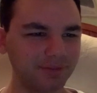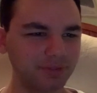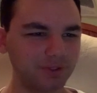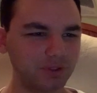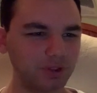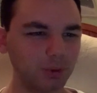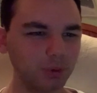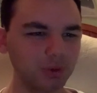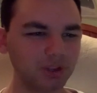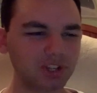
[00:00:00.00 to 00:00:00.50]

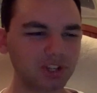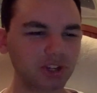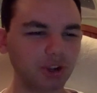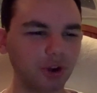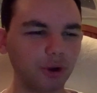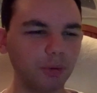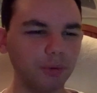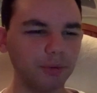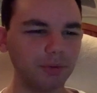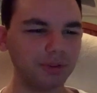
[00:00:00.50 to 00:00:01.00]
you were
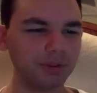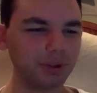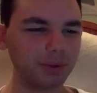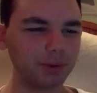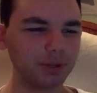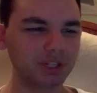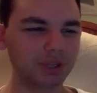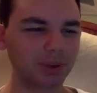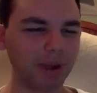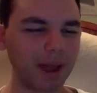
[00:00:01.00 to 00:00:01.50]
so you
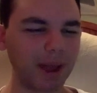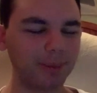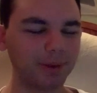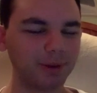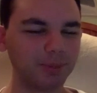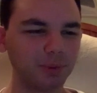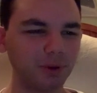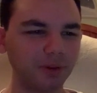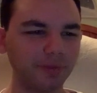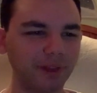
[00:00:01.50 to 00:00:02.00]
were so happy
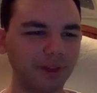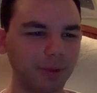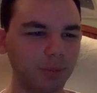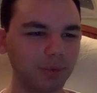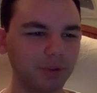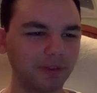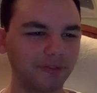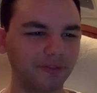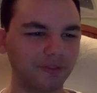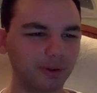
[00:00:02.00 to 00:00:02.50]
to move in
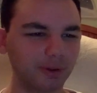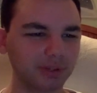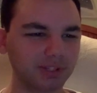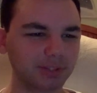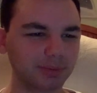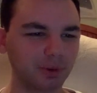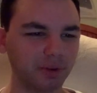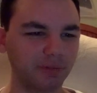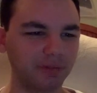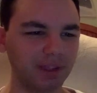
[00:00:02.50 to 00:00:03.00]
when you
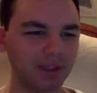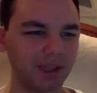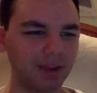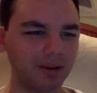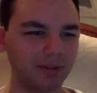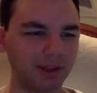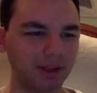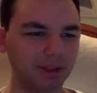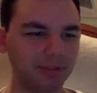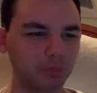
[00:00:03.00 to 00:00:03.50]
first moved
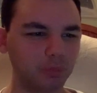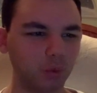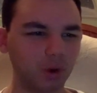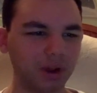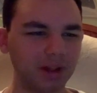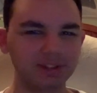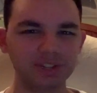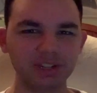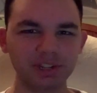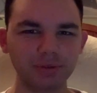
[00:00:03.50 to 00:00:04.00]
in, like
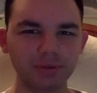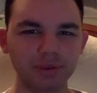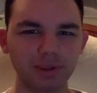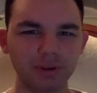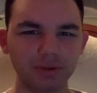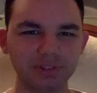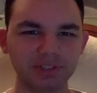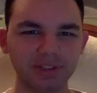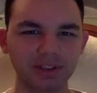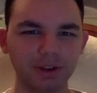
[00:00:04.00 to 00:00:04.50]
what, two
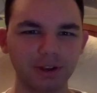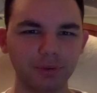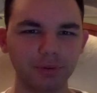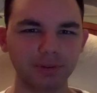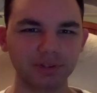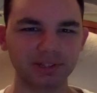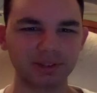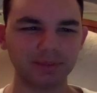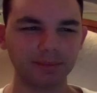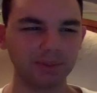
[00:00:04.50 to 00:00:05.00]
years ago
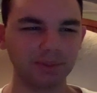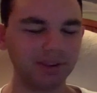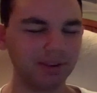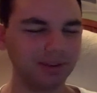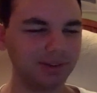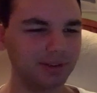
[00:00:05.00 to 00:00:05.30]
or something?